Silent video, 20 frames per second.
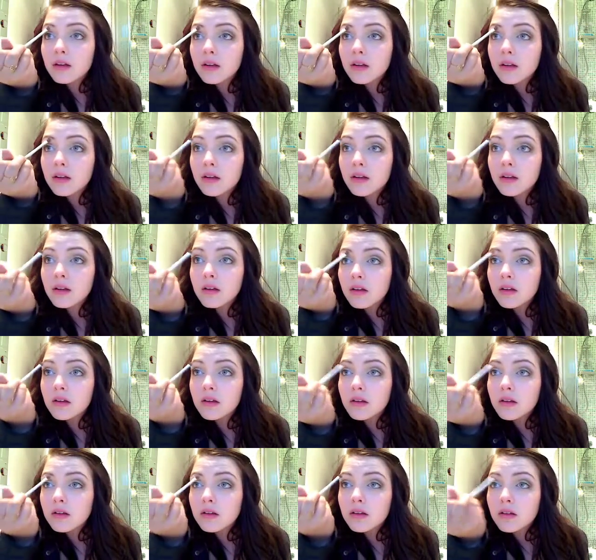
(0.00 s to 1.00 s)

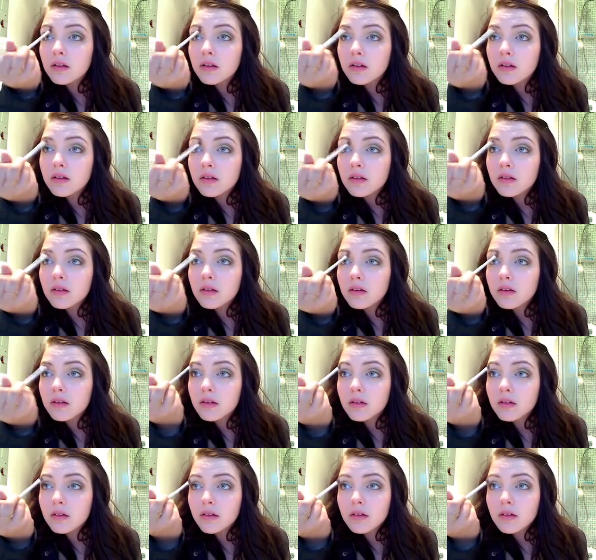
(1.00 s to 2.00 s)

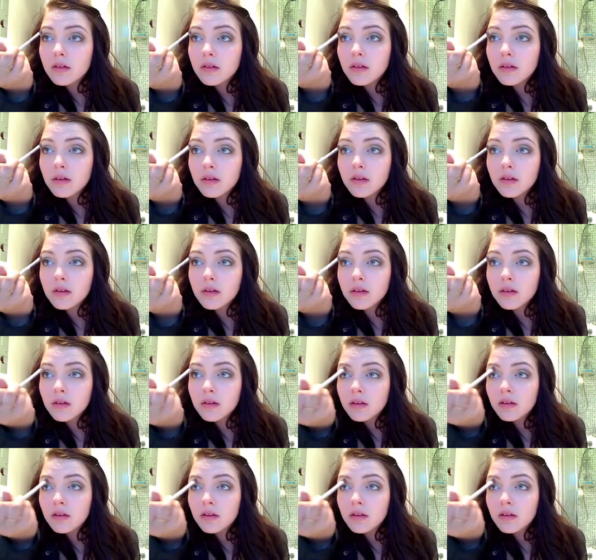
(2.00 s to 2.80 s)
(no one is talking)